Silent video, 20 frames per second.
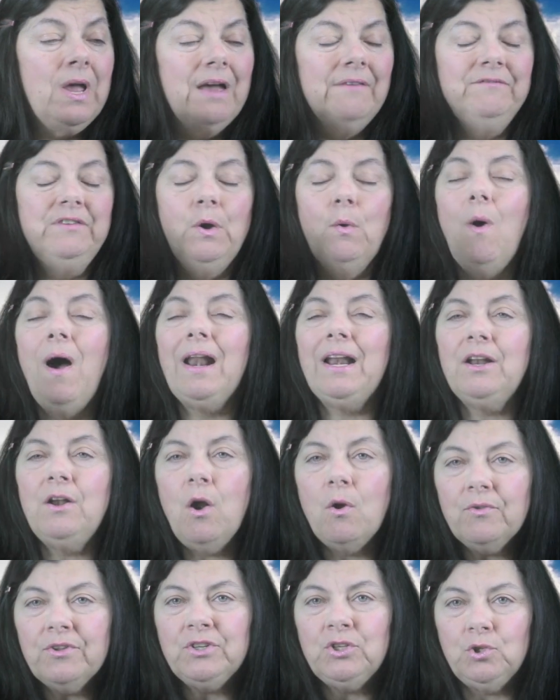You want to
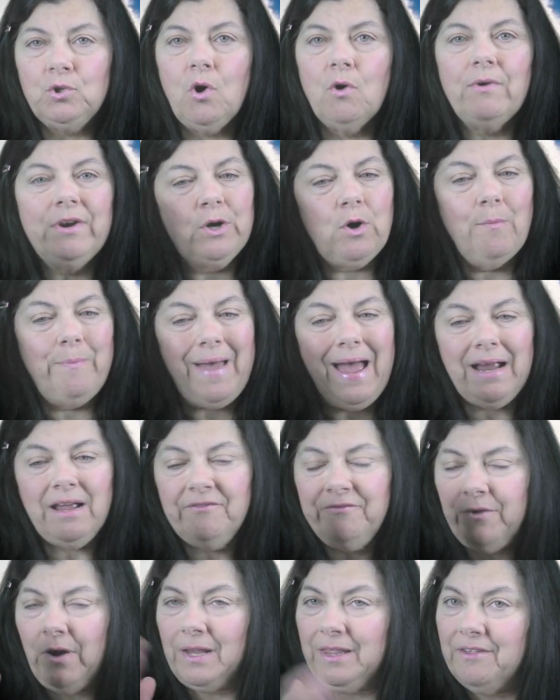know the story, go back
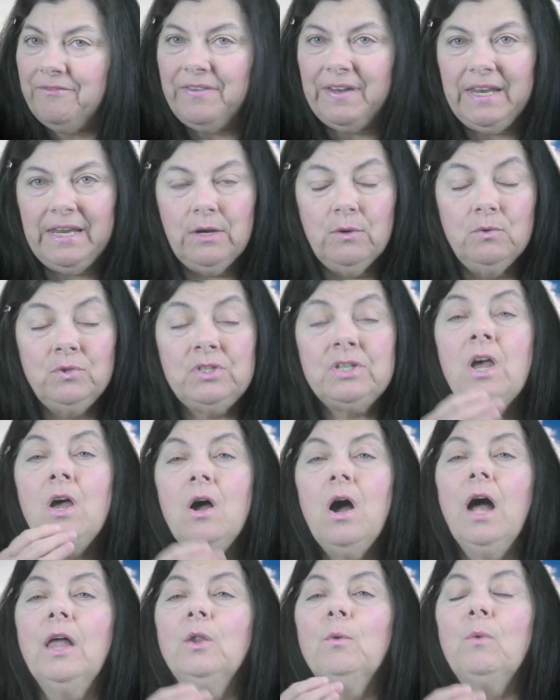and find the
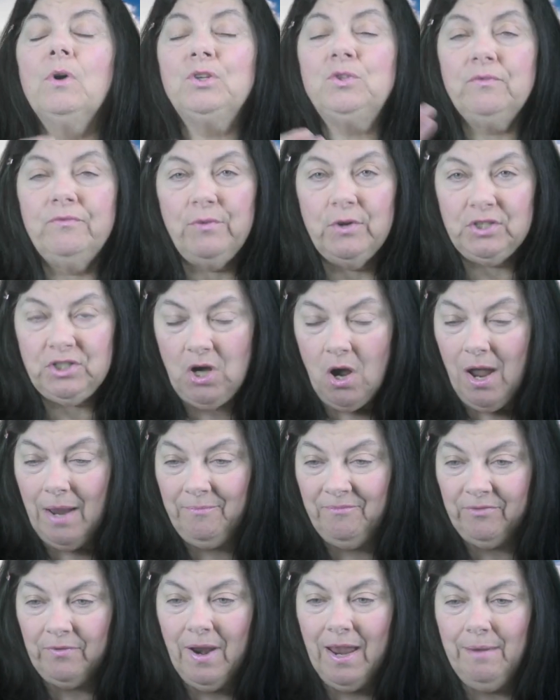videos on the 1-2-4
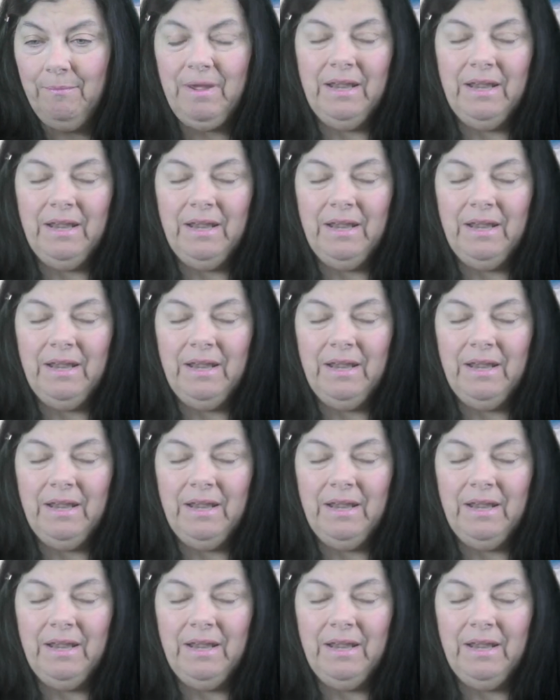time frame,